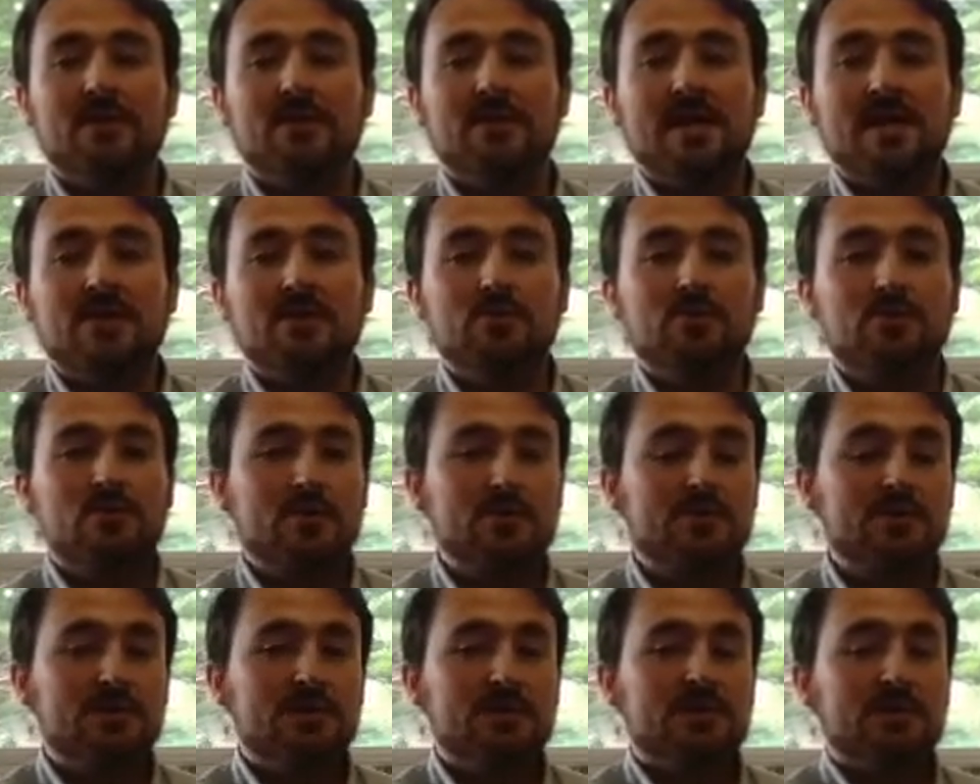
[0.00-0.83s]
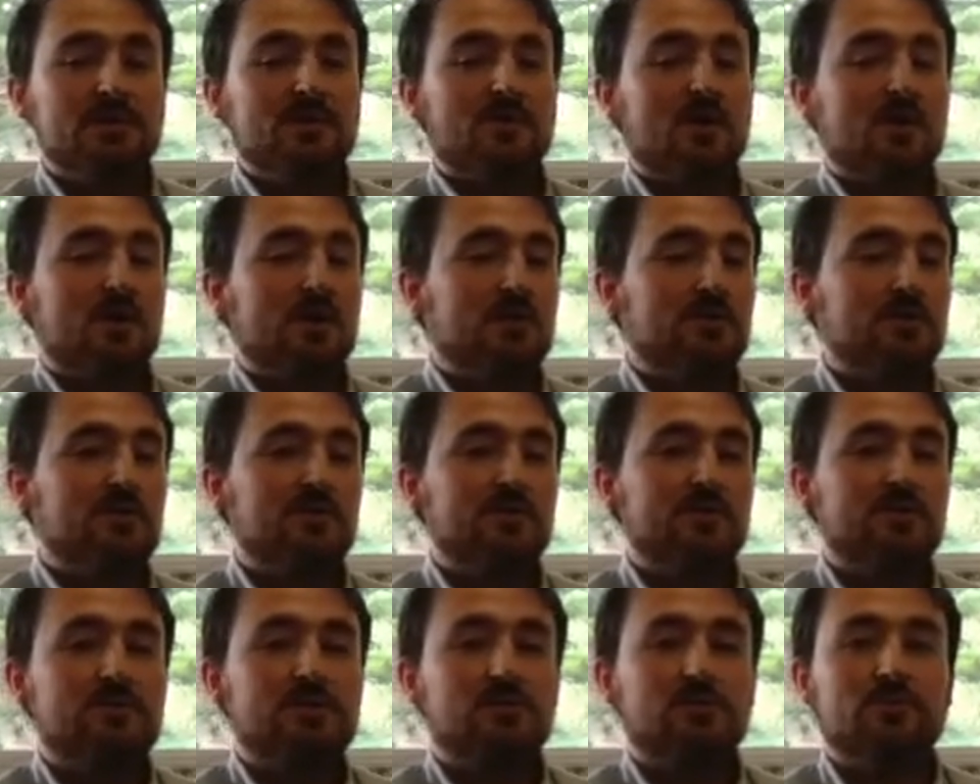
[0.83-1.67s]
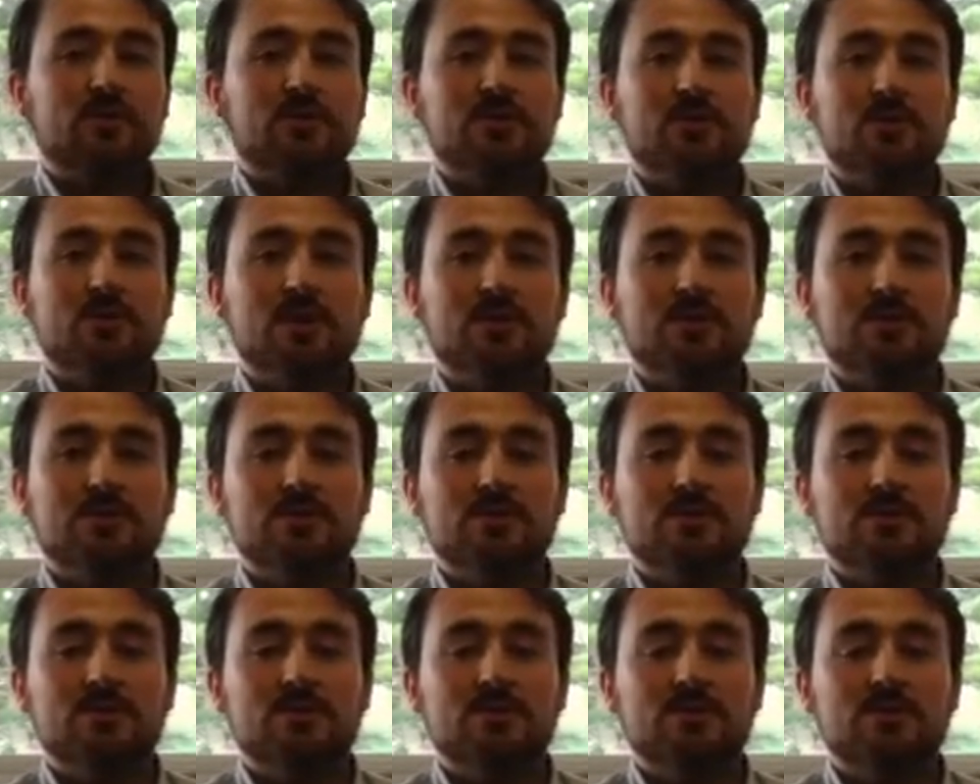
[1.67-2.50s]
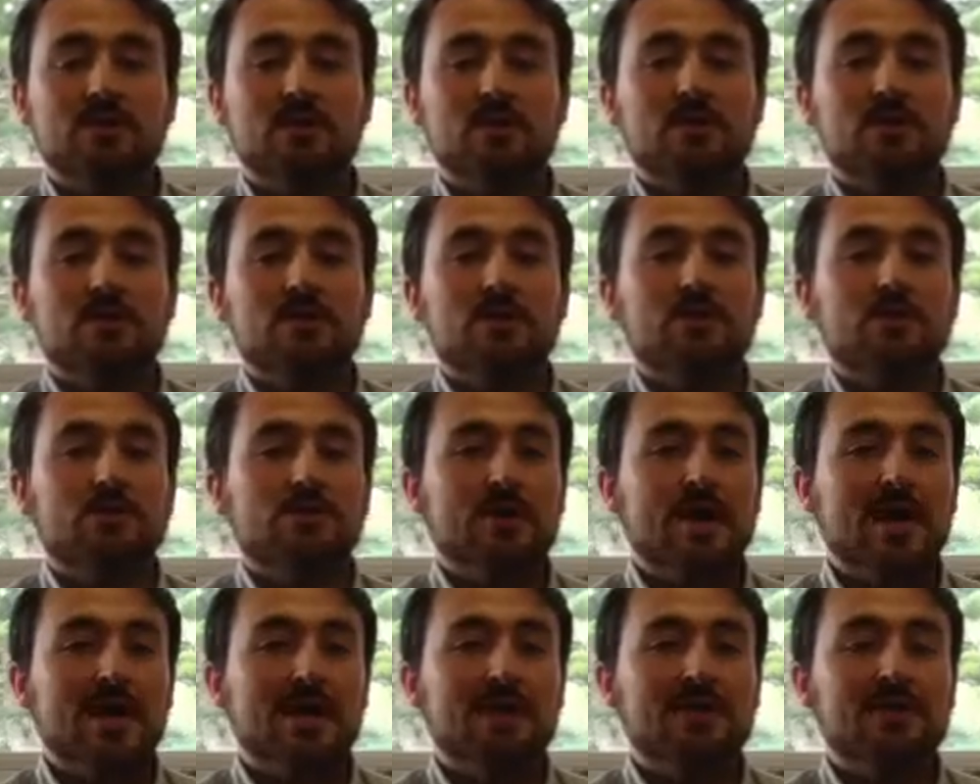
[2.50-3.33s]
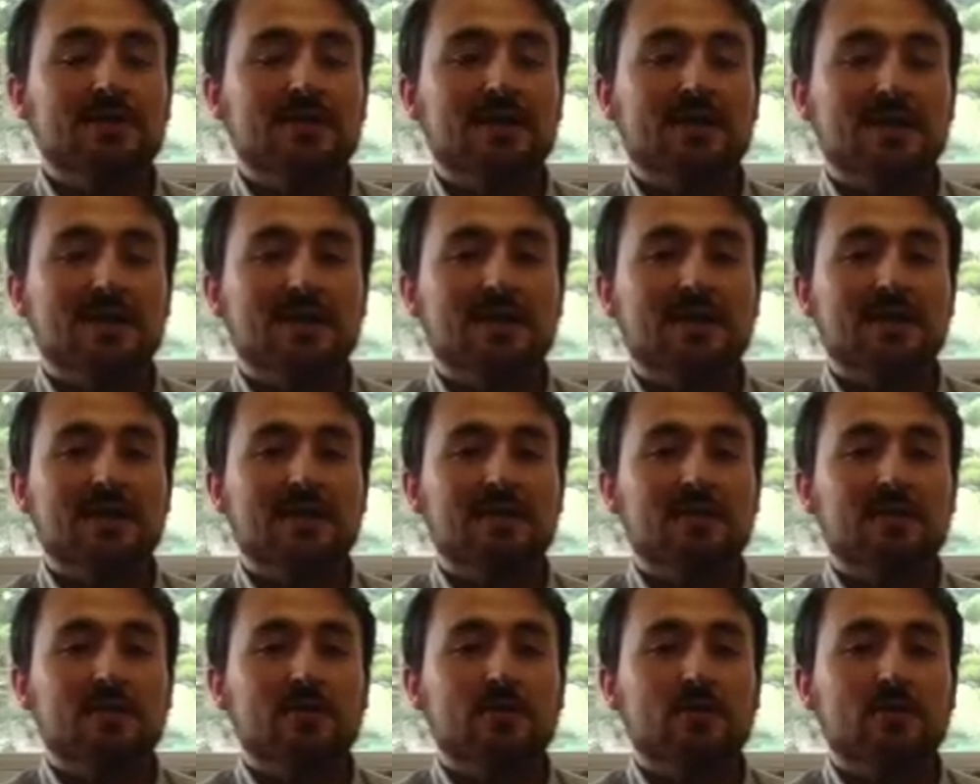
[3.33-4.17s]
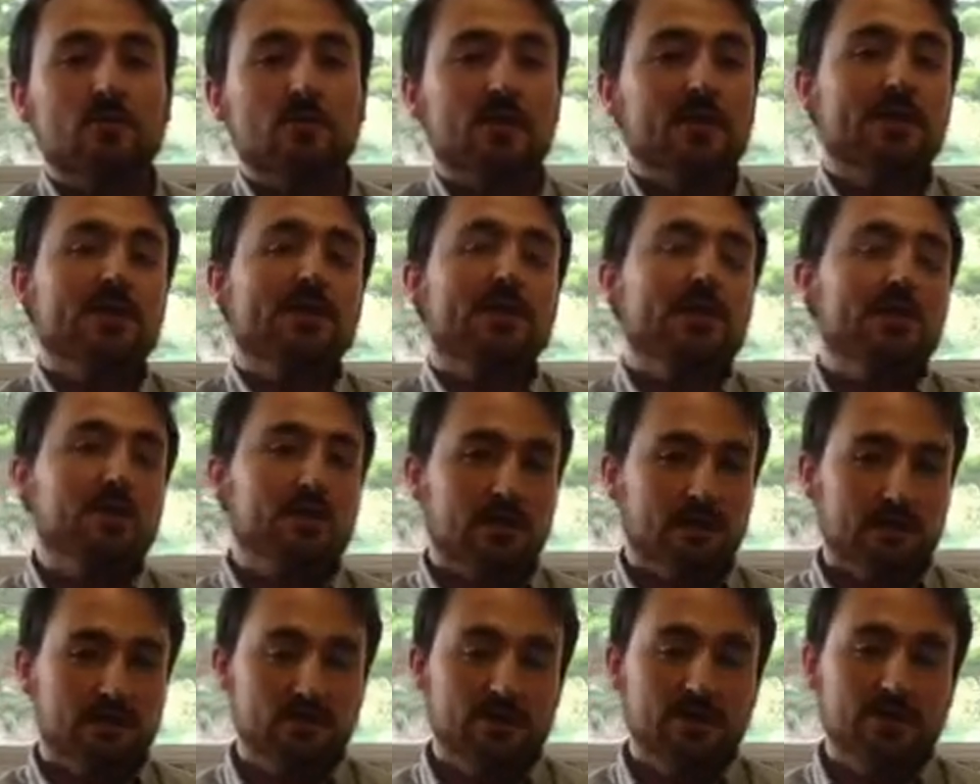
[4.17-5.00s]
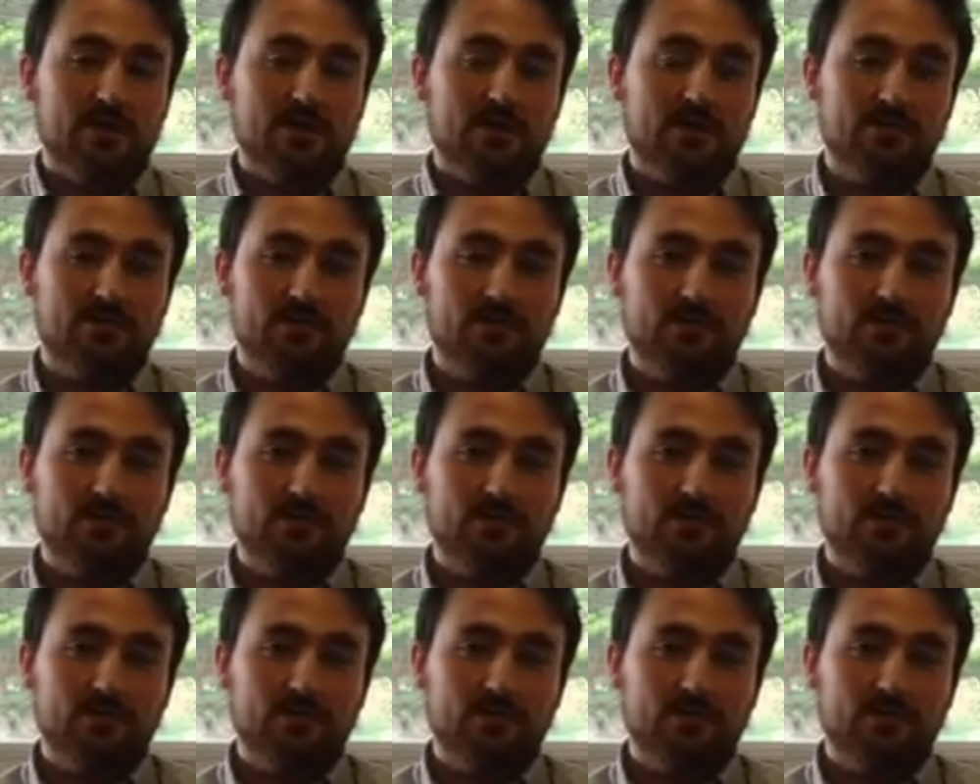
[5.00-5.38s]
Now, you noticed in all of those three questions, you're not getting, what did I think about it?